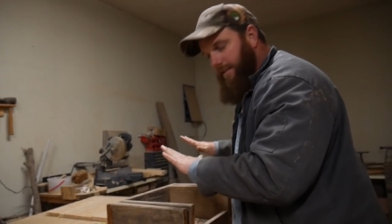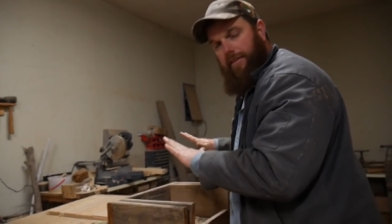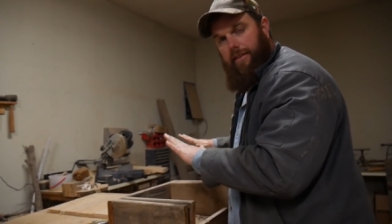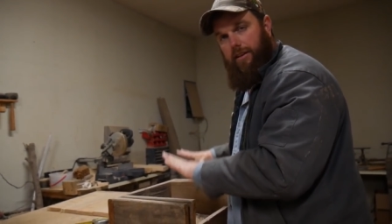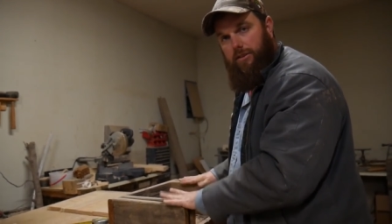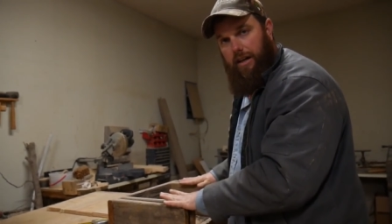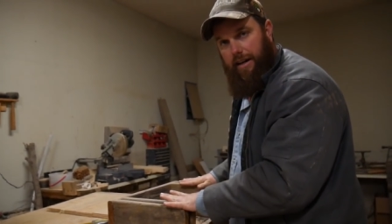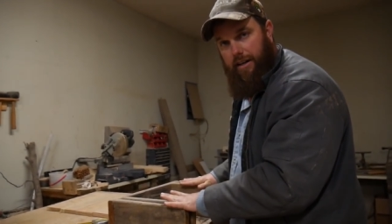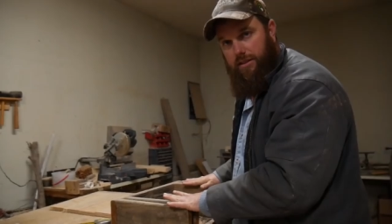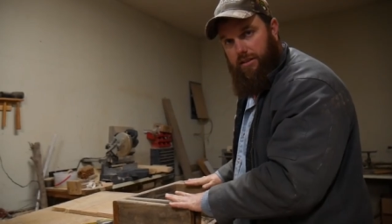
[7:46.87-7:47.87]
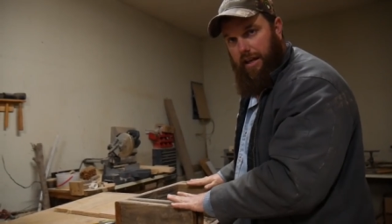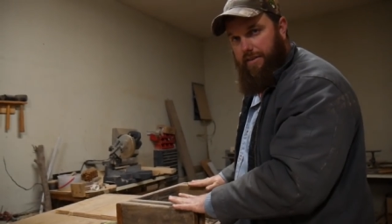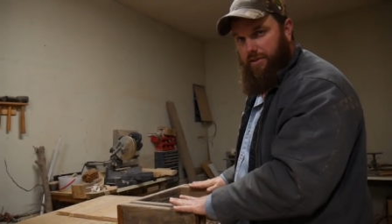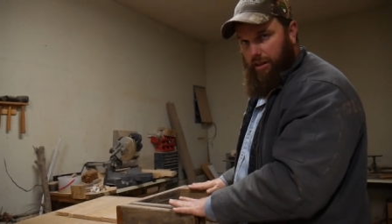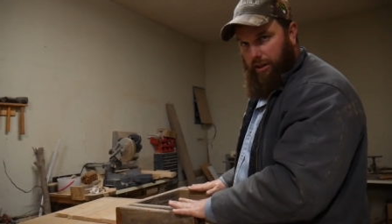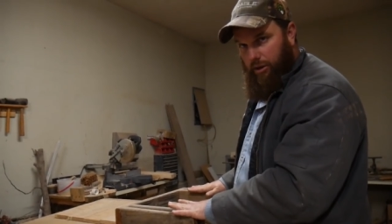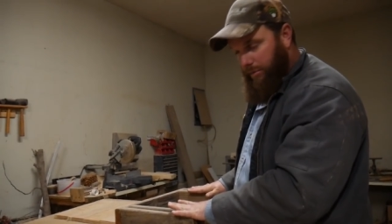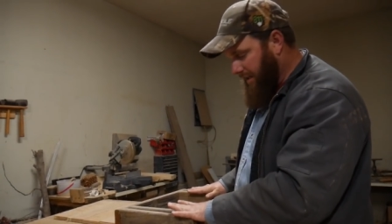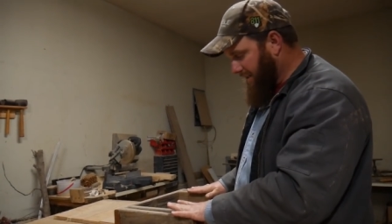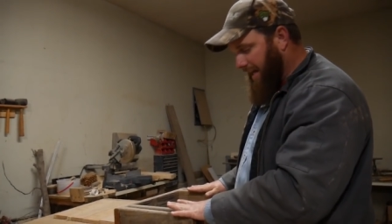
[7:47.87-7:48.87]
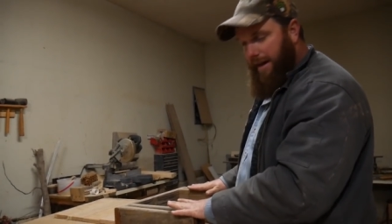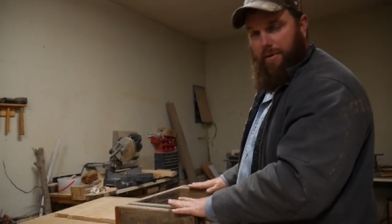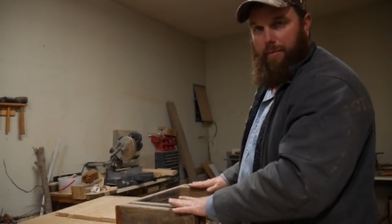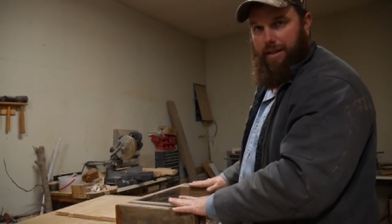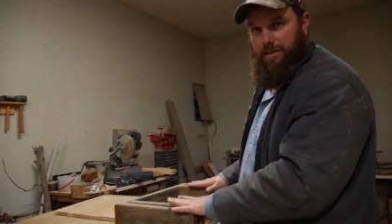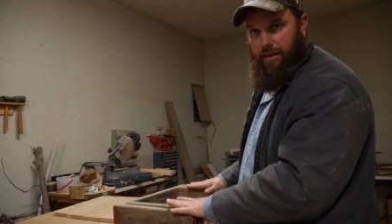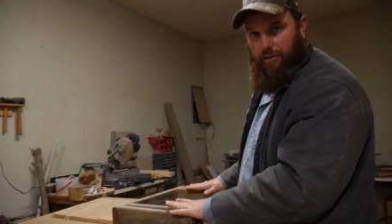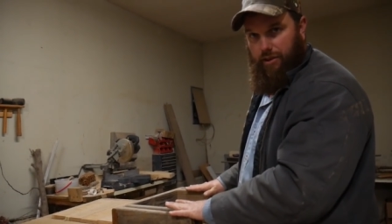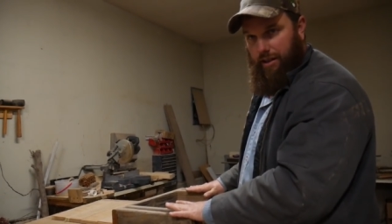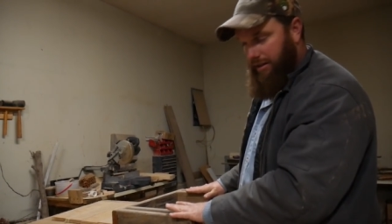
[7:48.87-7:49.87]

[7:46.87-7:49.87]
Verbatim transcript: this right here saves a little bit of time and makes everything a